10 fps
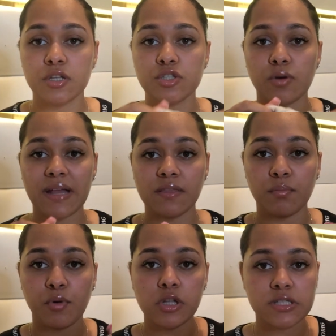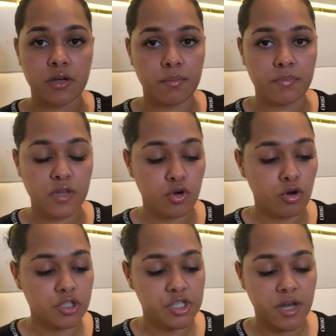So at the bottom, the
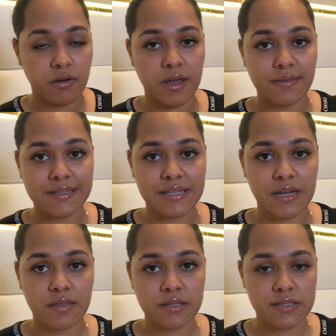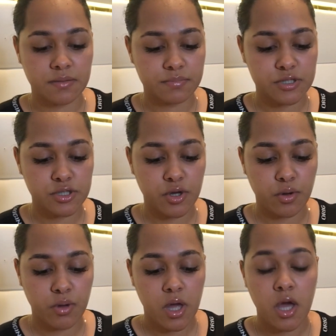crotch area, there's another zip.
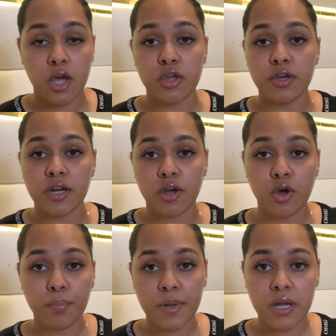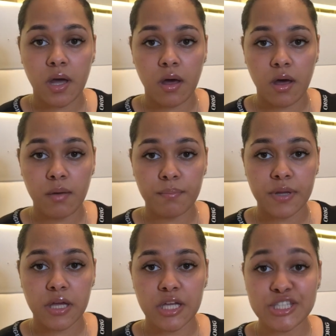So you can open it up
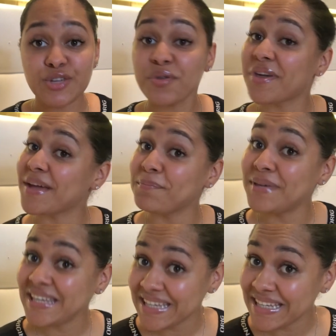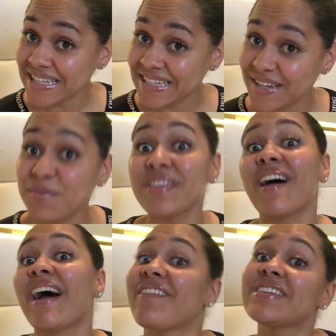so you can pee
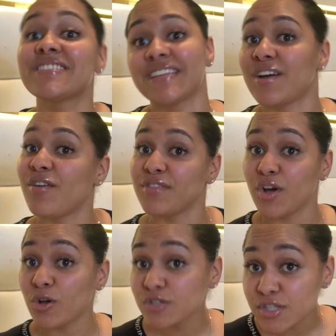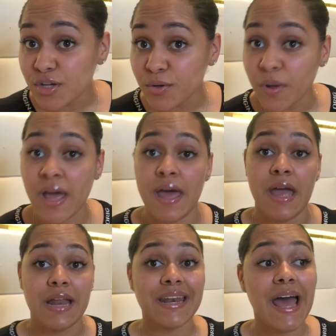without having to take off the whole suit.
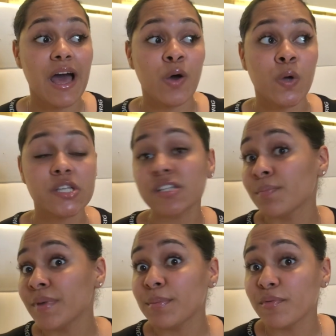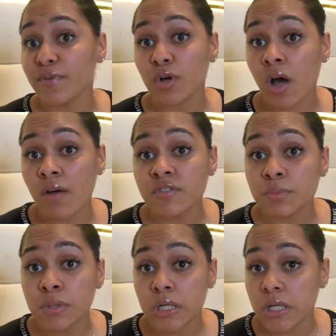Now, some people feel
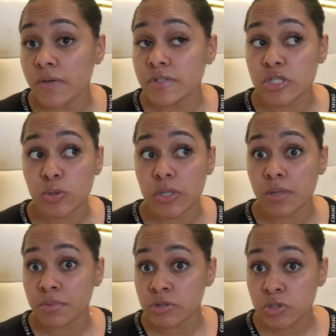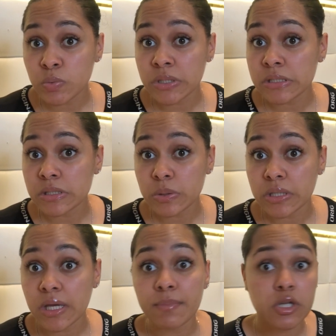comfortable enough to do a number 2 in this little
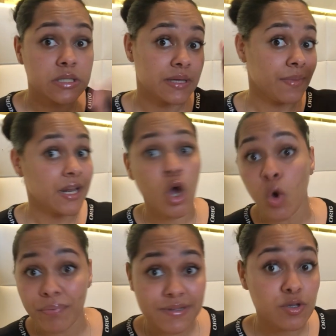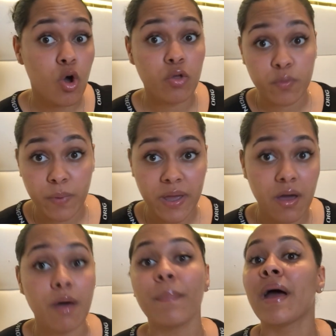thing because, I mean, it opens all the way
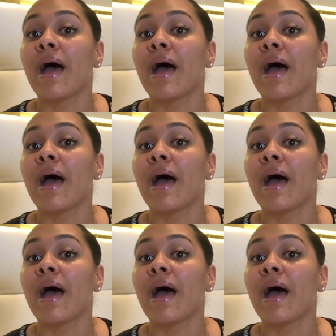up.